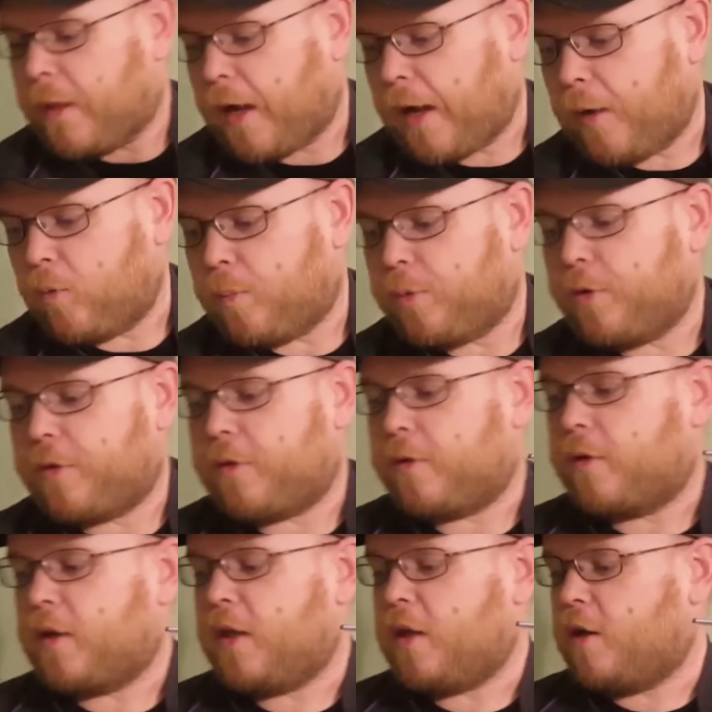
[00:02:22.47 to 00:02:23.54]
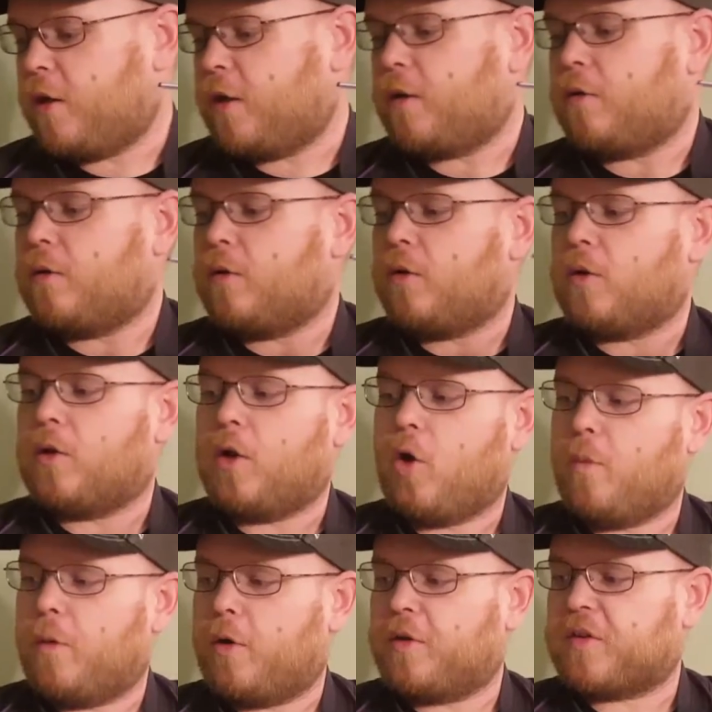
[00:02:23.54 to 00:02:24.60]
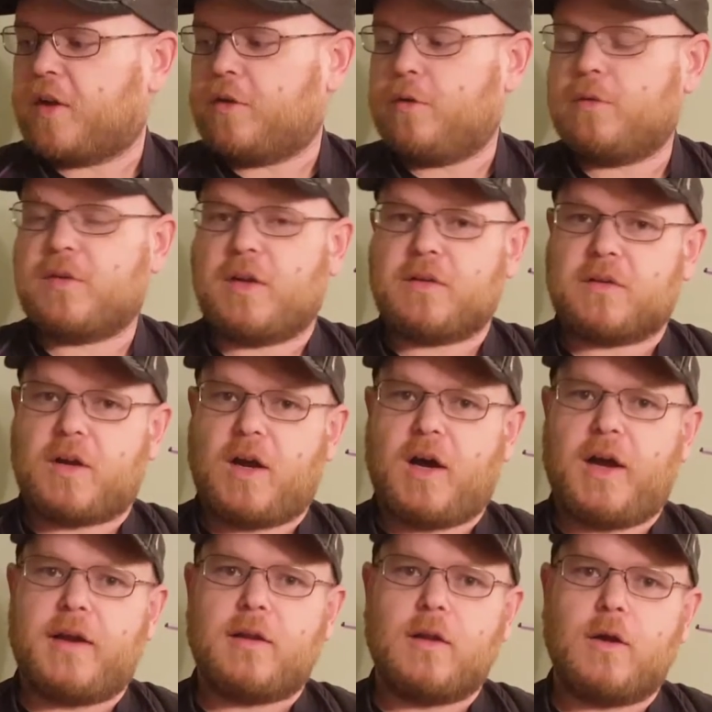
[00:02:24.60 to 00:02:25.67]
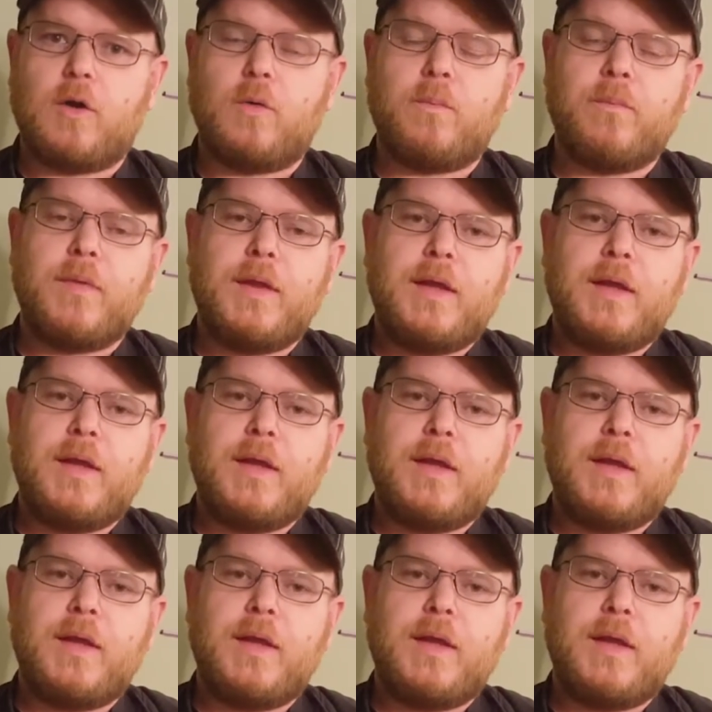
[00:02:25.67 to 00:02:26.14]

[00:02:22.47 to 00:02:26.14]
I will put the heat gun in the low mode. It's got 2 settings, got a high and a low.